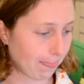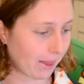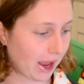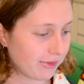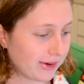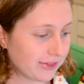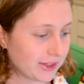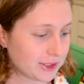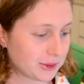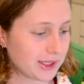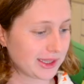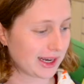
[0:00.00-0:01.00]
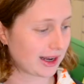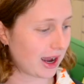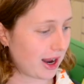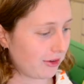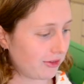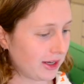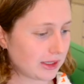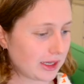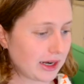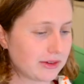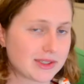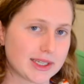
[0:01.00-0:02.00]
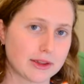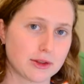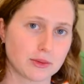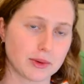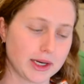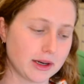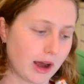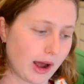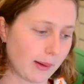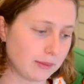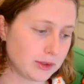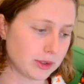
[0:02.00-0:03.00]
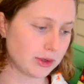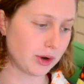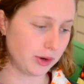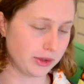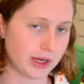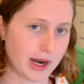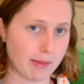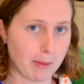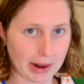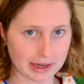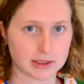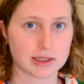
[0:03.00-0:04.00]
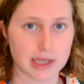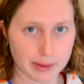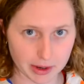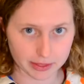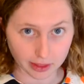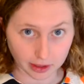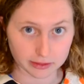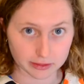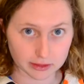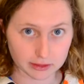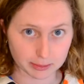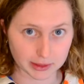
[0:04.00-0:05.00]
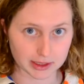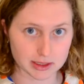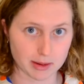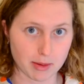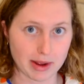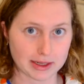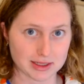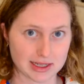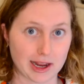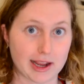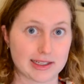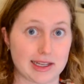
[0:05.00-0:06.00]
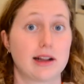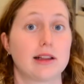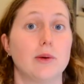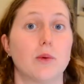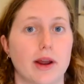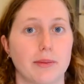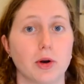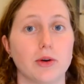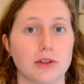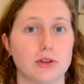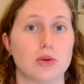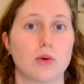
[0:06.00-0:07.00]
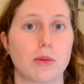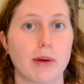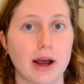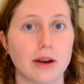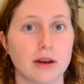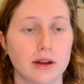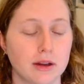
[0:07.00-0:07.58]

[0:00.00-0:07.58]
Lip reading: I found that doing that kind of set the reader up to know that I'm about to say my thesis, because I'm about to say exactly what I'm going to talk about.